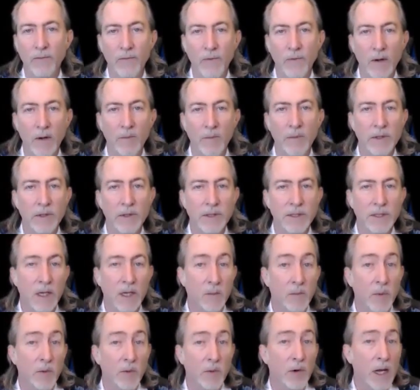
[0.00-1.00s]
from the
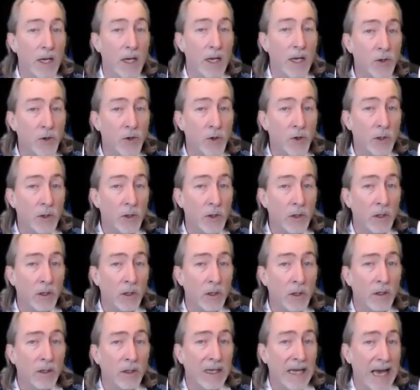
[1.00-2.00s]
separation,
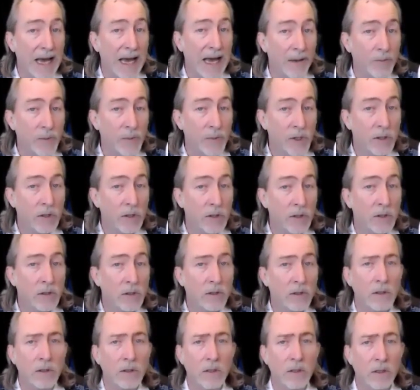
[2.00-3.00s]
the
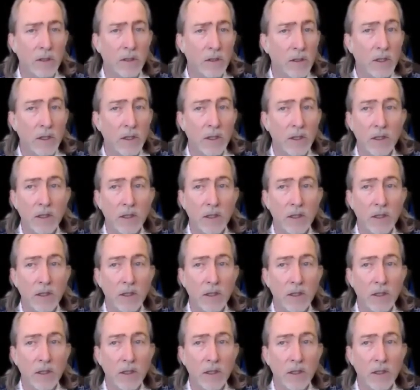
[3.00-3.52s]
absence, the